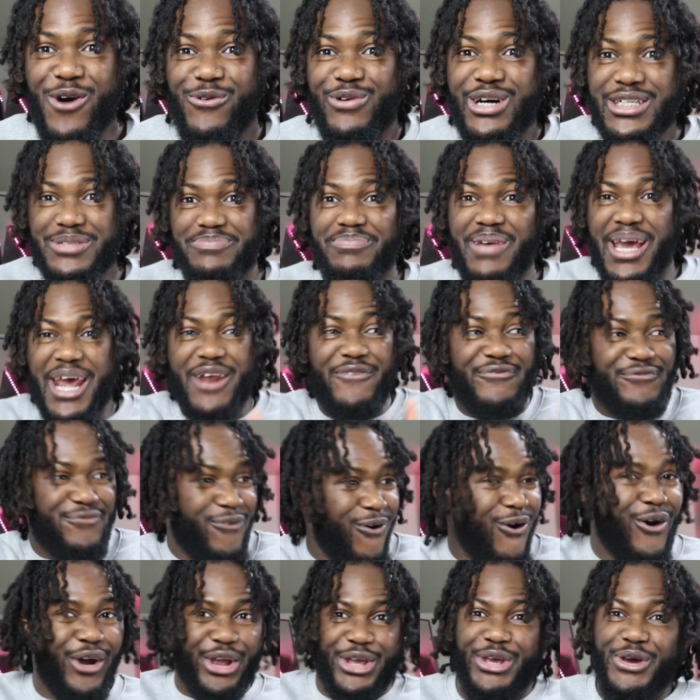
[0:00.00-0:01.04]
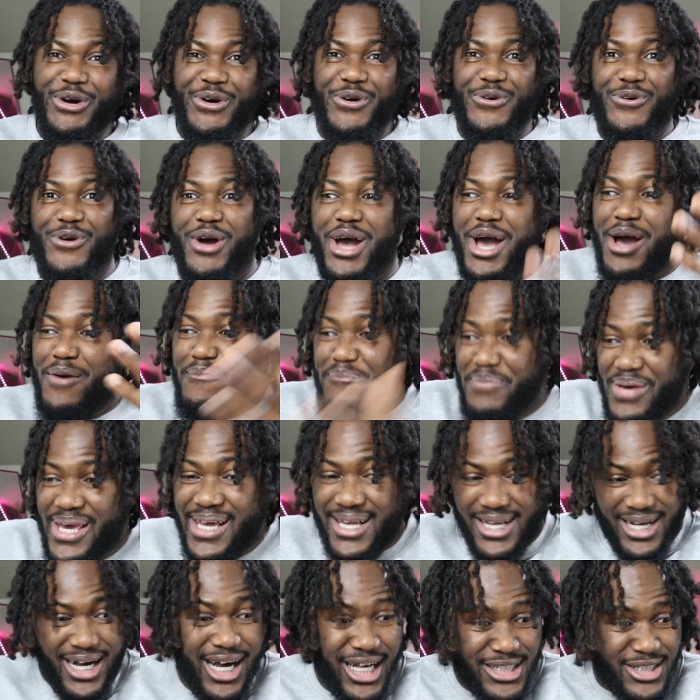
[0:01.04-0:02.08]
It was made for you
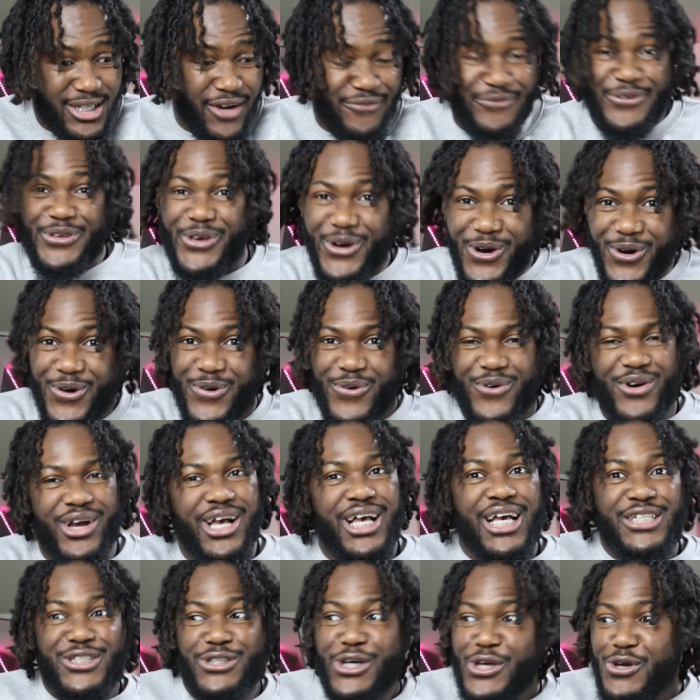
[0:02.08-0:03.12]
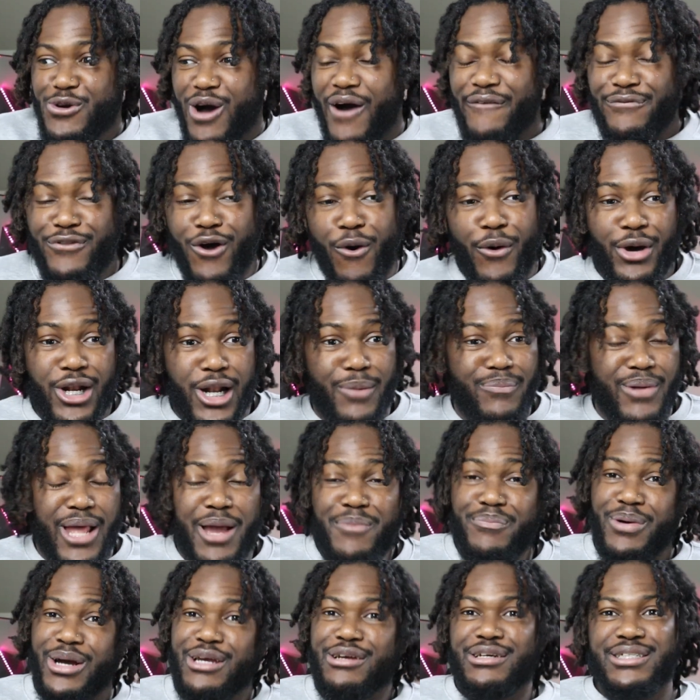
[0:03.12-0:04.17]
because of you. So you have no one to
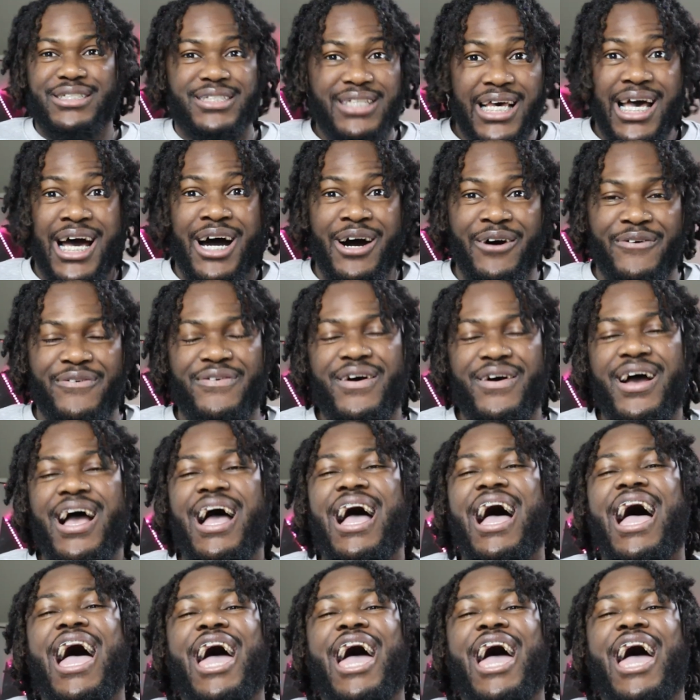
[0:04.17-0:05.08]
blame but yourself.